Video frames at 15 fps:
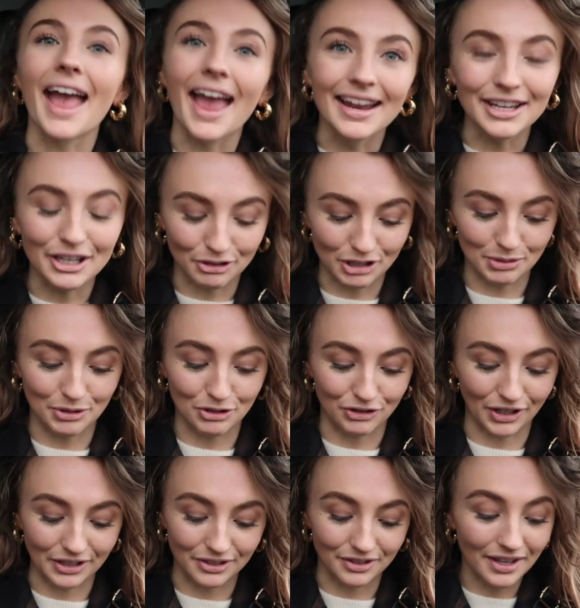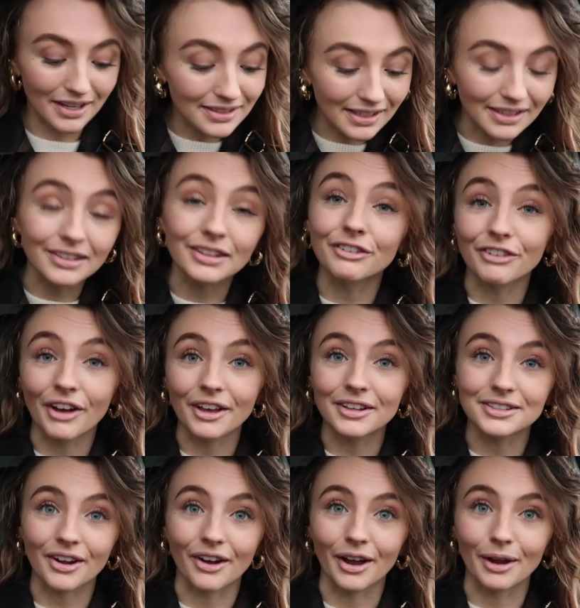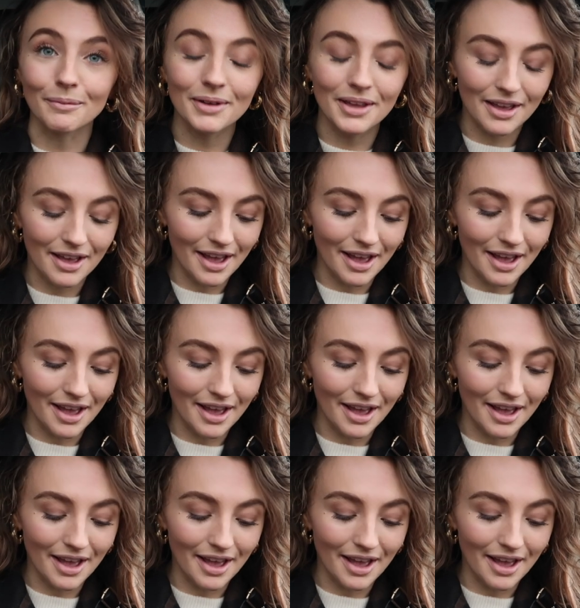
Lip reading: any Christmas drink, so this is the first time.